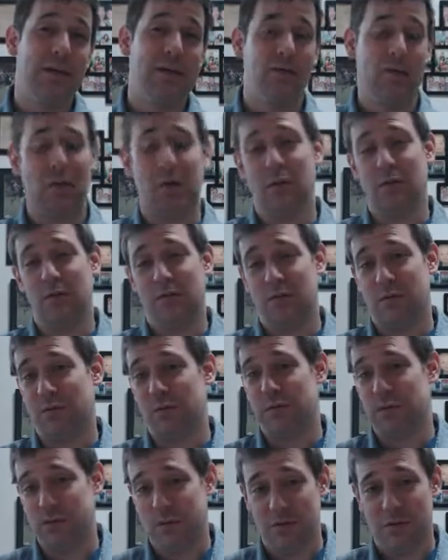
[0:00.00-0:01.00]
well, we're
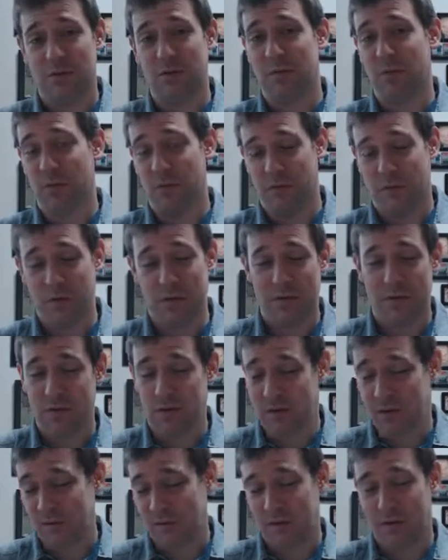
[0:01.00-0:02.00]
just doing what we're
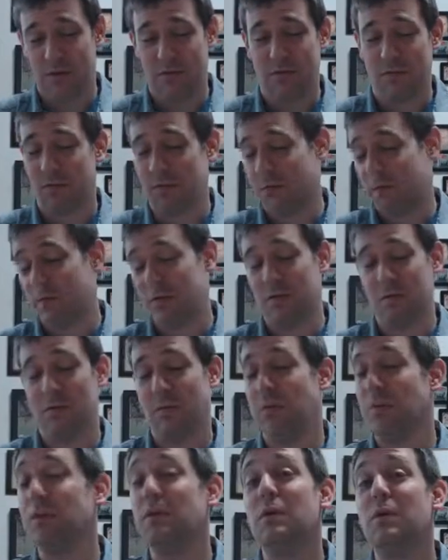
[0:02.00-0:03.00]
doing and whatever we're doing,
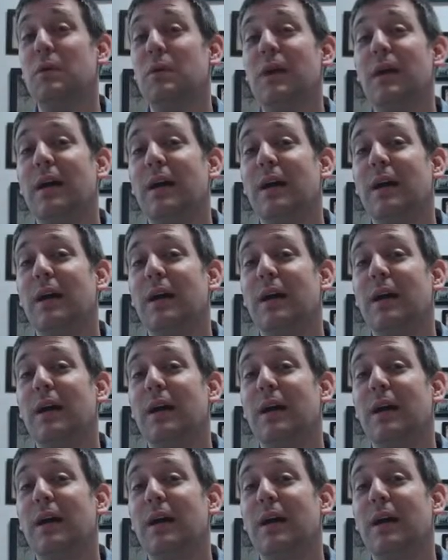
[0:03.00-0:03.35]
we'll do.